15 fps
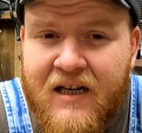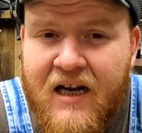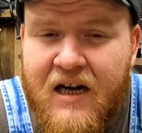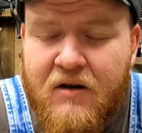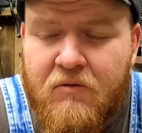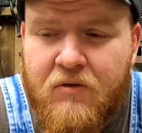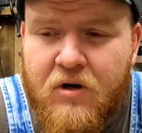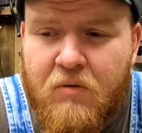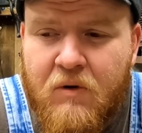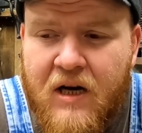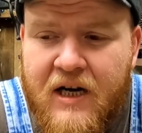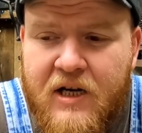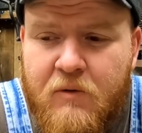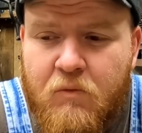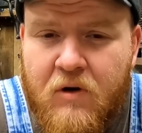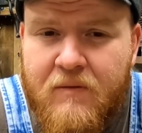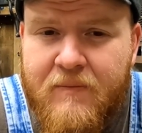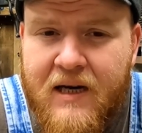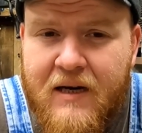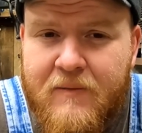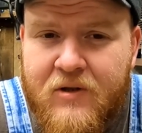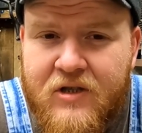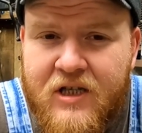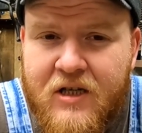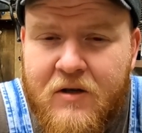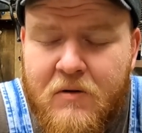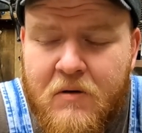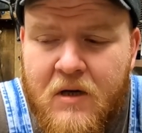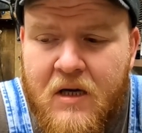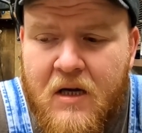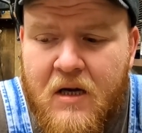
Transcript: I don't know why you wouldn't be able to.